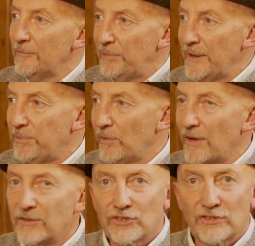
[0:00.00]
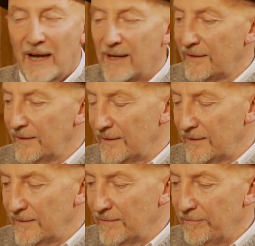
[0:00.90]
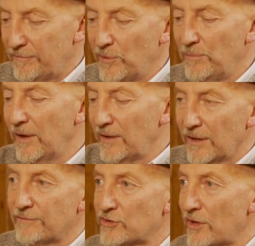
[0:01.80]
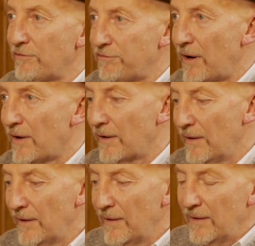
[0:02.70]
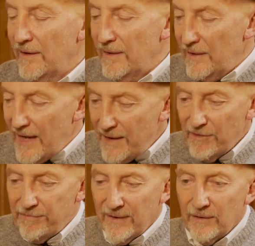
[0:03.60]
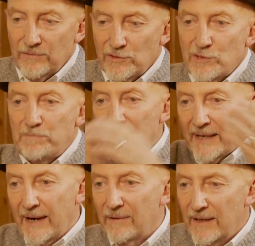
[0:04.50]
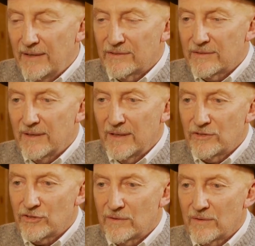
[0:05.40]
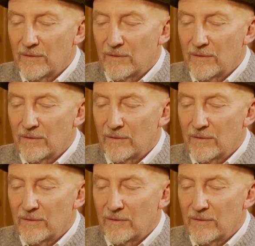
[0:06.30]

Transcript: people understand that through my life so far, everything I'm spilling out is is